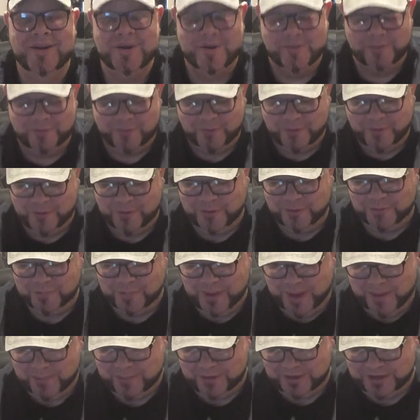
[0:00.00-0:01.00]
for
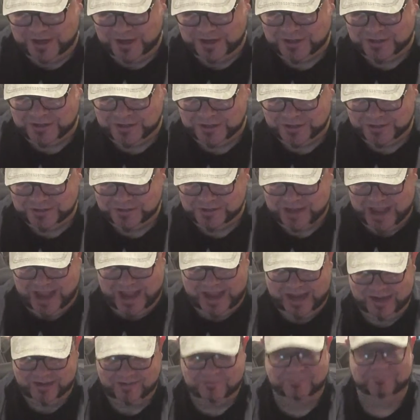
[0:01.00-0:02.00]
my predictions
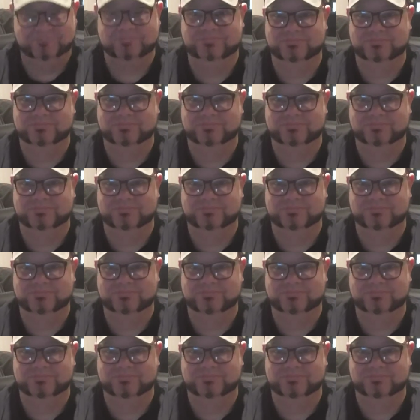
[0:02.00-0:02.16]
and